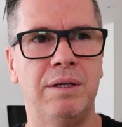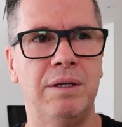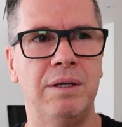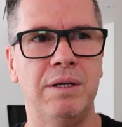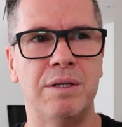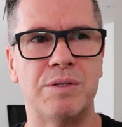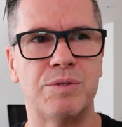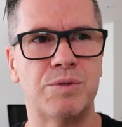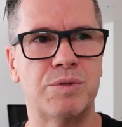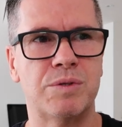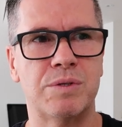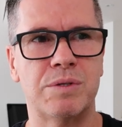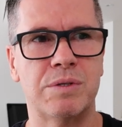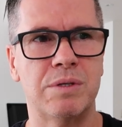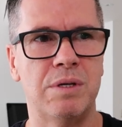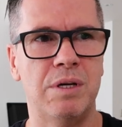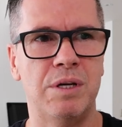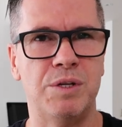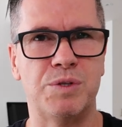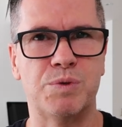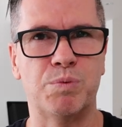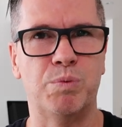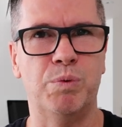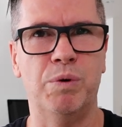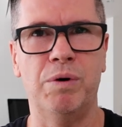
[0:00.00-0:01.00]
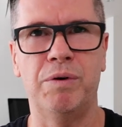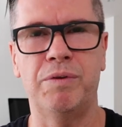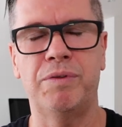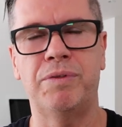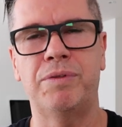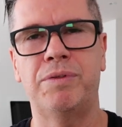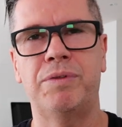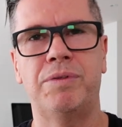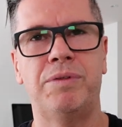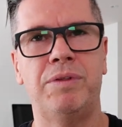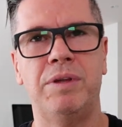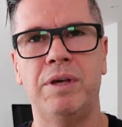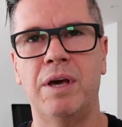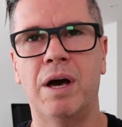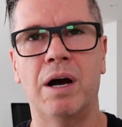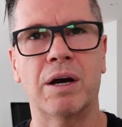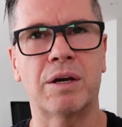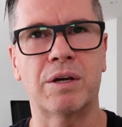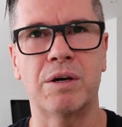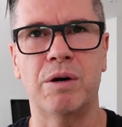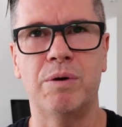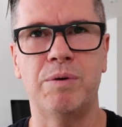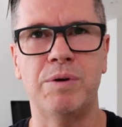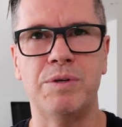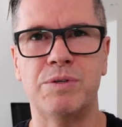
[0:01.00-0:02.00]
It's worth the
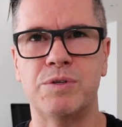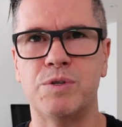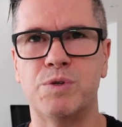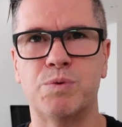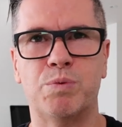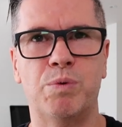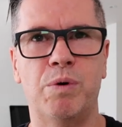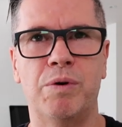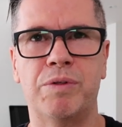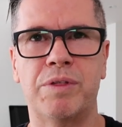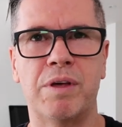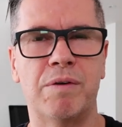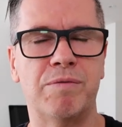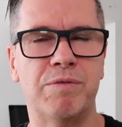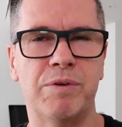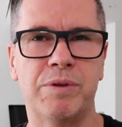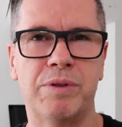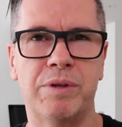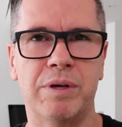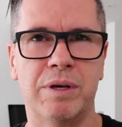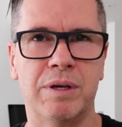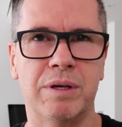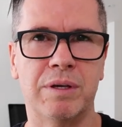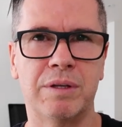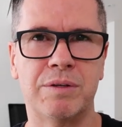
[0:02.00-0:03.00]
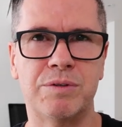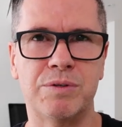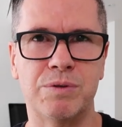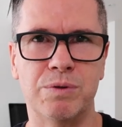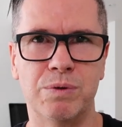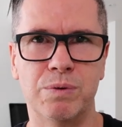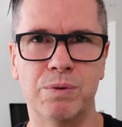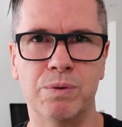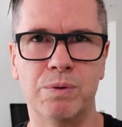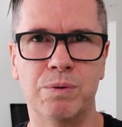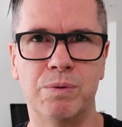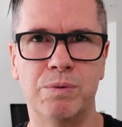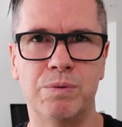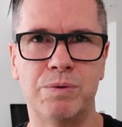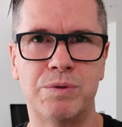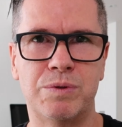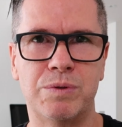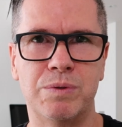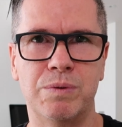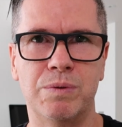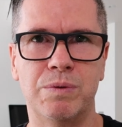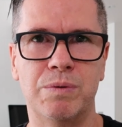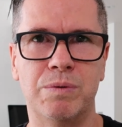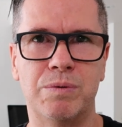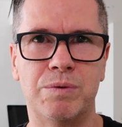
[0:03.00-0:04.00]
outgoings. It's worth everything to
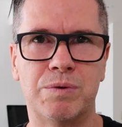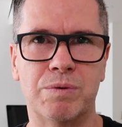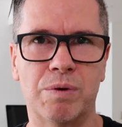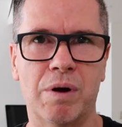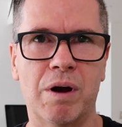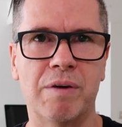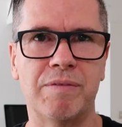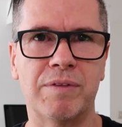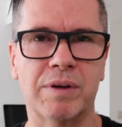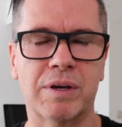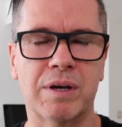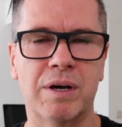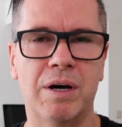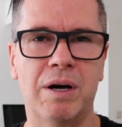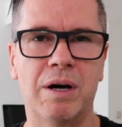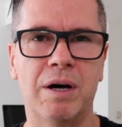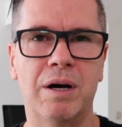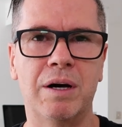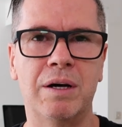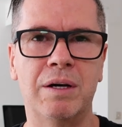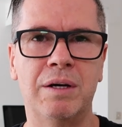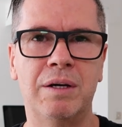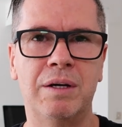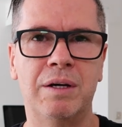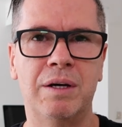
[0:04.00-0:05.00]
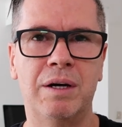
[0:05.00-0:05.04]
drive the car.